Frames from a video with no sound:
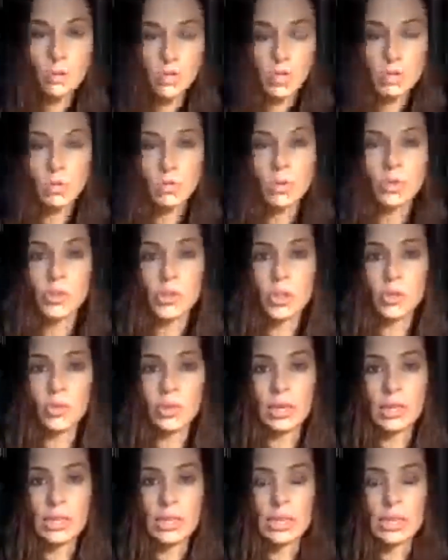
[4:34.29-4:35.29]
what you were
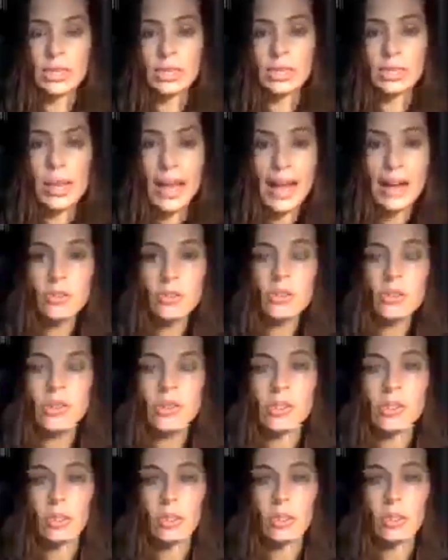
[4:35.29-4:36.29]
doing and
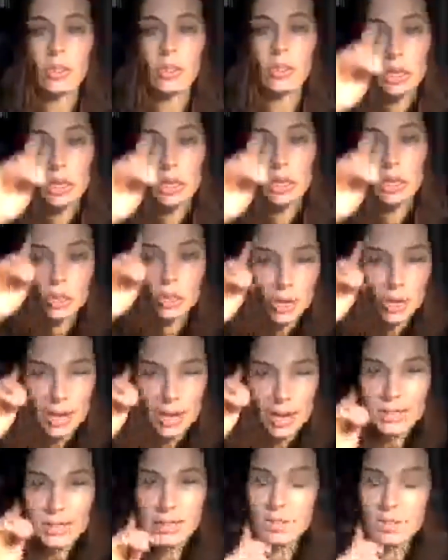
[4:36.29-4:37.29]
allows you to
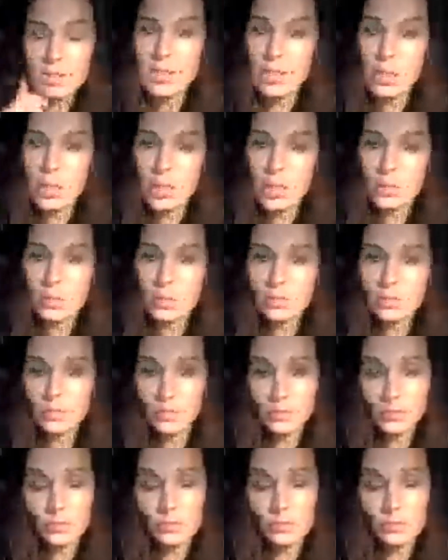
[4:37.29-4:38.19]
try something new.